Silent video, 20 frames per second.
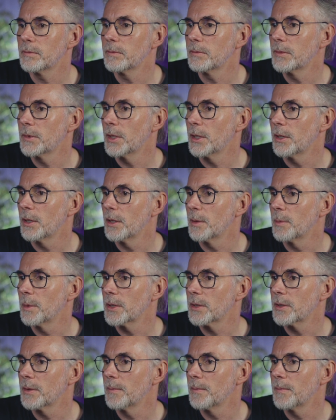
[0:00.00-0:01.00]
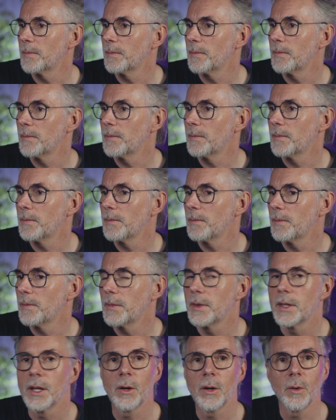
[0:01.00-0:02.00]
down at the bottom.
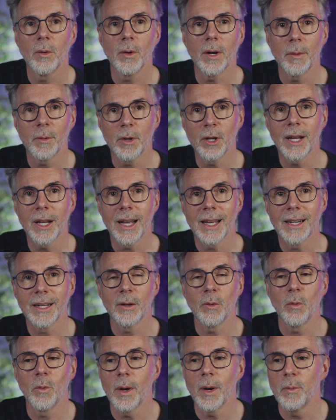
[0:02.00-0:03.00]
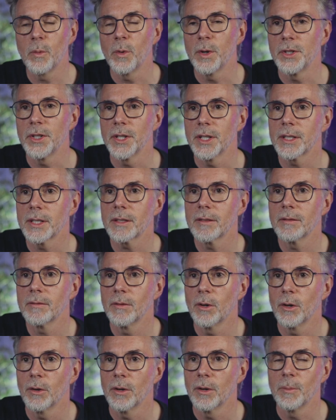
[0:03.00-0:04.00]
Now I'm going to add a web widget
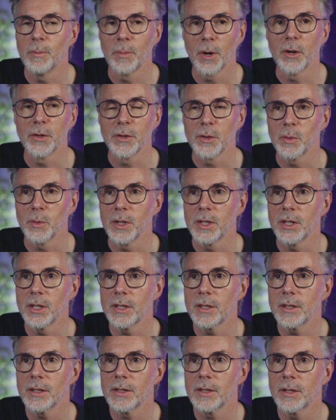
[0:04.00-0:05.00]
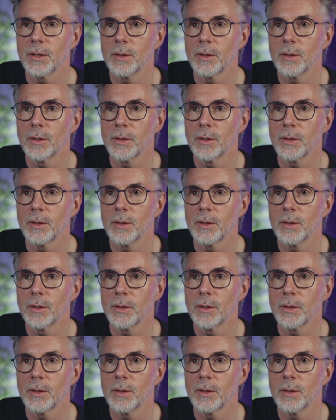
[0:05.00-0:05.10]
or a browser widget. So